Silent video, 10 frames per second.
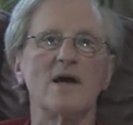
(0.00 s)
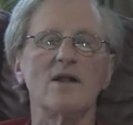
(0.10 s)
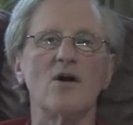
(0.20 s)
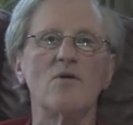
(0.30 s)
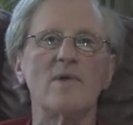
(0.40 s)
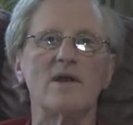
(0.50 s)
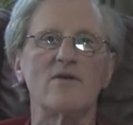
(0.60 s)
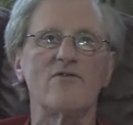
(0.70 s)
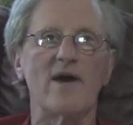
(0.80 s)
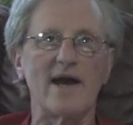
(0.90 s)
Hello,
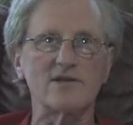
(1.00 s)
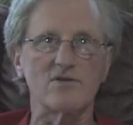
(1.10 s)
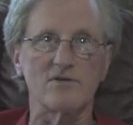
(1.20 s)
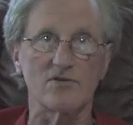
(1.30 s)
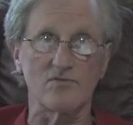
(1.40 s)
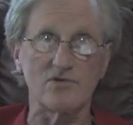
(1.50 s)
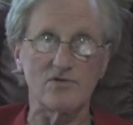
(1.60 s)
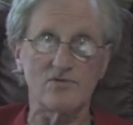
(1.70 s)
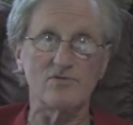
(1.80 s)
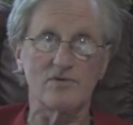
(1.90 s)
manufacturers, would
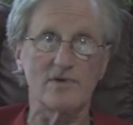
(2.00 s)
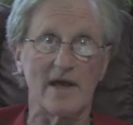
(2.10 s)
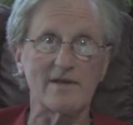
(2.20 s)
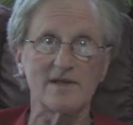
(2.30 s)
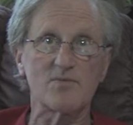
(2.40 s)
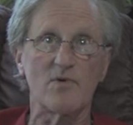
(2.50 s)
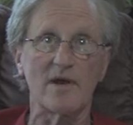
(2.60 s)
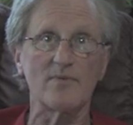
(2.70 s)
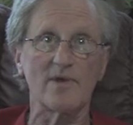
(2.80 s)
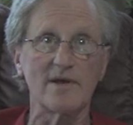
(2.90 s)
you get this
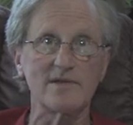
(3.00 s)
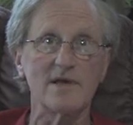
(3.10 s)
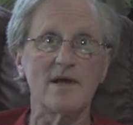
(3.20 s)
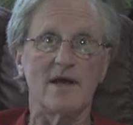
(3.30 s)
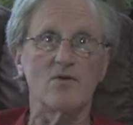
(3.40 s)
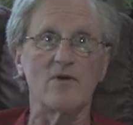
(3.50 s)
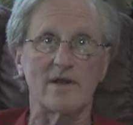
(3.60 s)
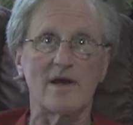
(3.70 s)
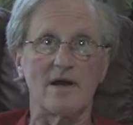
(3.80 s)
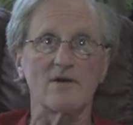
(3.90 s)
point, please, and
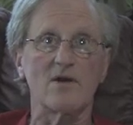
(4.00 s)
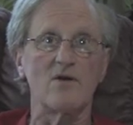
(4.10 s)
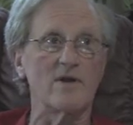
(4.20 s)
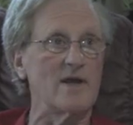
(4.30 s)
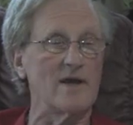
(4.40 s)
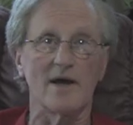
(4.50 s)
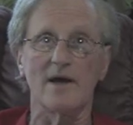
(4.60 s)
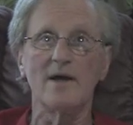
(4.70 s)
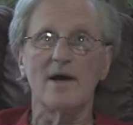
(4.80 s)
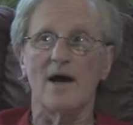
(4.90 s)
quit color coding
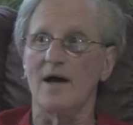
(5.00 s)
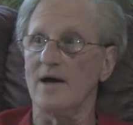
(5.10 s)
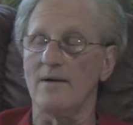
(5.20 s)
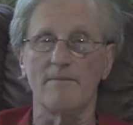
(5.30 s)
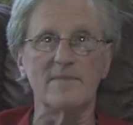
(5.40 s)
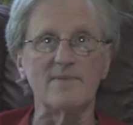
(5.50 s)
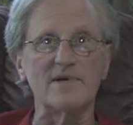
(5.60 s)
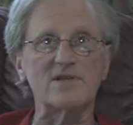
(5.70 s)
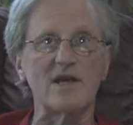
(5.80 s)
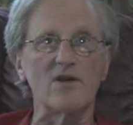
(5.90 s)
uh, uh,
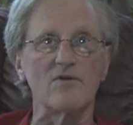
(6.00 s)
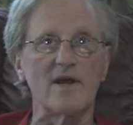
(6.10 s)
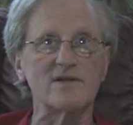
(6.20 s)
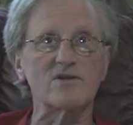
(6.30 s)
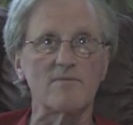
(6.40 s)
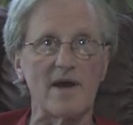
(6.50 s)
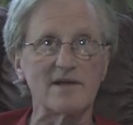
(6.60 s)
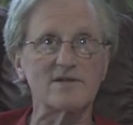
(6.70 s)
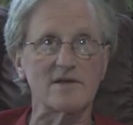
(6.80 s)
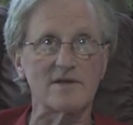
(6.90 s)
mosquito nets to
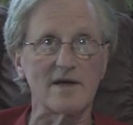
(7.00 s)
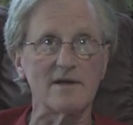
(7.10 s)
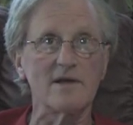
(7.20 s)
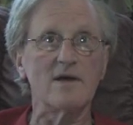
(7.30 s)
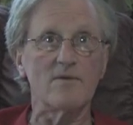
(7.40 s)
match the tent?